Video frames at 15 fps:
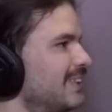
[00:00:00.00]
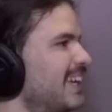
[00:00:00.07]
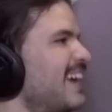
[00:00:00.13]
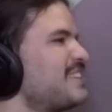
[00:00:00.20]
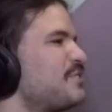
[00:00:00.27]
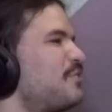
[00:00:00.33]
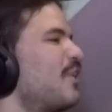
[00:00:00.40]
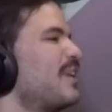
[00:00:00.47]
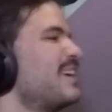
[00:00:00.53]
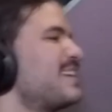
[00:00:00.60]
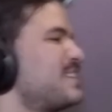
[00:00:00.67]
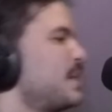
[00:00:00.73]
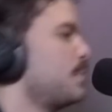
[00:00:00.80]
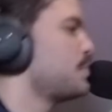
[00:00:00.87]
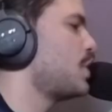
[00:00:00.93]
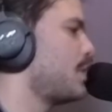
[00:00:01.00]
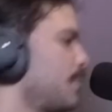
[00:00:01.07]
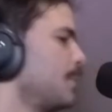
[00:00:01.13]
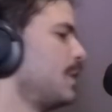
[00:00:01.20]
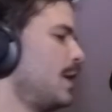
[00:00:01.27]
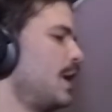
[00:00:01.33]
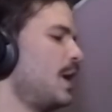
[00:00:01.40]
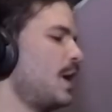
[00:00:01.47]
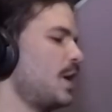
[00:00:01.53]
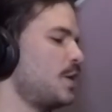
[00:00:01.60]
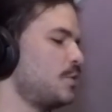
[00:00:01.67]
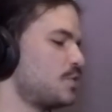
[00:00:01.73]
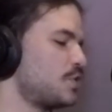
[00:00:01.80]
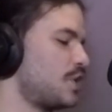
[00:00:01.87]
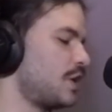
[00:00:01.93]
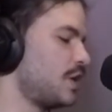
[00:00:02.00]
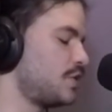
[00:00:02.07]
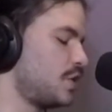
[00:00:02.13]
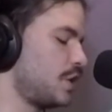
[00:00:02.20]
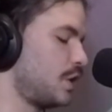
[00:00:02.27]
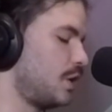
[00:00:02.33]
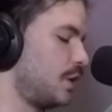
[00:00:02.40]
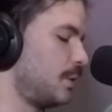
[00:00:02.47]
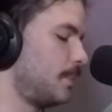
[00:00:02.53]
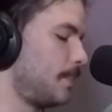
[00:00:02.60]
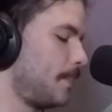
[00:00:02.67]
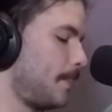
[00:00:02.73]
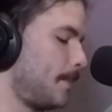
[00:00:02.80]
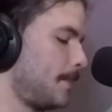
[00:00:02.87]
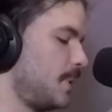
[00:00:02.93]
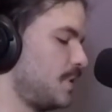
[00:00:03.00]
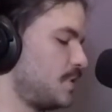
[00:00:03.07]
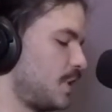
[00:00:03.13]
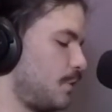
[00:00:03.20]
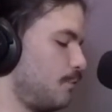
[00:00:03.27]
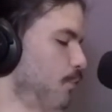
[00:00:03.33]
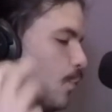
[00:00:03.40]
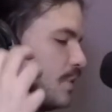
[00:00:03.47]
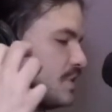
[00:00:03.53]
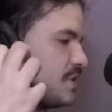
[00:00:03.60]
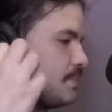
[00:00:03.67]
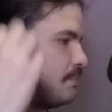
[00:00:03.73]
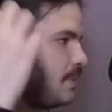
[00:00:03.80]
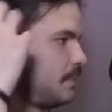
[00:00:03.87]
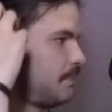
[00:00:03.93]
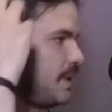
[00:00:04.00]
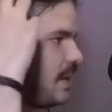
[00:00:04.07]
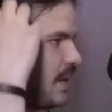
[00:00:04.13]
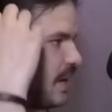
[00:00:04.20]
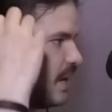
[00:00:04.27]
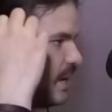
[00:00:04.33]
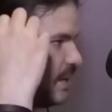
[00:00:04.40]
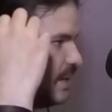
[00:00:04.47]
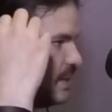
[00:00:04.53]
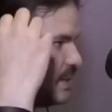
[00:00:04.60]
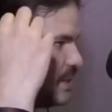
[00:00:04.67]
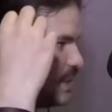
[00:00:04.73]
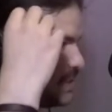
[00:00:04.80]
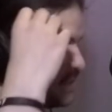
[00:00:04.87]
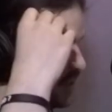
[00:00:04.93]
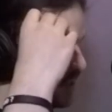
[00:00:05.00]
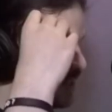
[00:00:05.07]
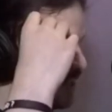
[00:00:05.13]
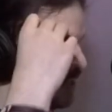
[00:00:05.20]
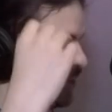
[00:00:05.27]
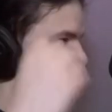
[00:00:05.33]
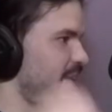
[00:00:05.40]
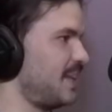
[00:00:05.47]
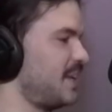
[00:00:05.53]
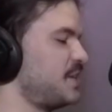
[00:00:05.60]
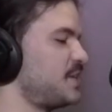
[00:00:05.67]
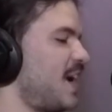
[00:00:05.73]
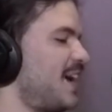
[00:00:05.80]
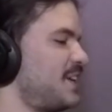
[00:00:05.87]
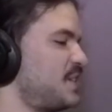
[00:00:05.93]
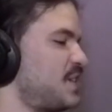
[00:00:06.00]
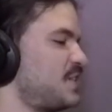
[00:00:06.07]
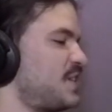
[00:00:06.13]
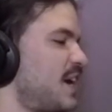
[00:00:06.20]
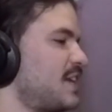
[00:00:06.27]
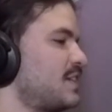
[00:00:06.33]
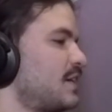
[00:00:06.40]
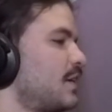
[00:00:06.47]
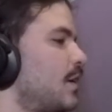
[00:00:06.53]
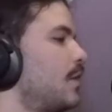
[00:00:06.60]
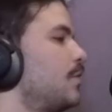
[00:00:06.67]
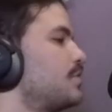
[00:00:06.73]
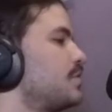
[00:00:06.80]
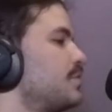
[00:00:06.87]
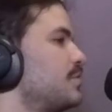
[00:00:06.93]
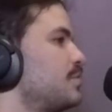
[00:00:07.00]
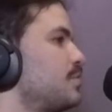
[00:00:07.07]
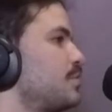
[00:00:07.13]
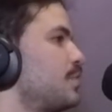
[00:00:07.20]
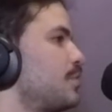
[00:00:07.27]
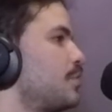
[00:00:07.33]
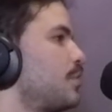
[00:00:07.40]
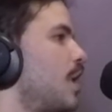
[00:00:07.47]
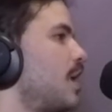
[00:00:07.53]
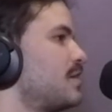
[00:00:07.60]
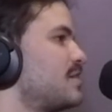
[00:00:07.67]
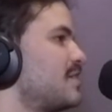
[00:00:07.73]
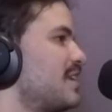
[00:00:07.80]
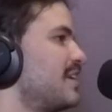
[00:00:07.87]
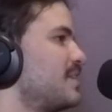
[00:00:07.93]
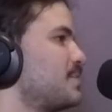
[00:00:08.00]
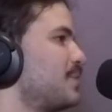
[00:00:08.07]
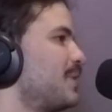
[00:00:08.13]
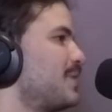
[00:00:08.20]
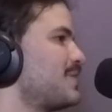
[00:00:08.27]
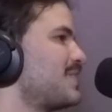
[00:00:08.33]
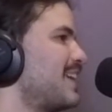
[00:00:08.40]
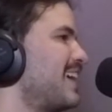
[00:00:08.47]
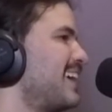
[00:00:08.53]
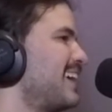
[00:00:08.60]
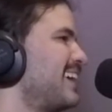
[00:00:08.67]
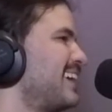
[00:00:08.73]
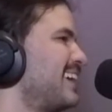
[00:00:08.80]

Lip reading: It's funny because he was just like, it's like a voice in my head. It's like here, and then he's kind of just like saying, it's like, oh, so those are your thoughts then, is what you're saying.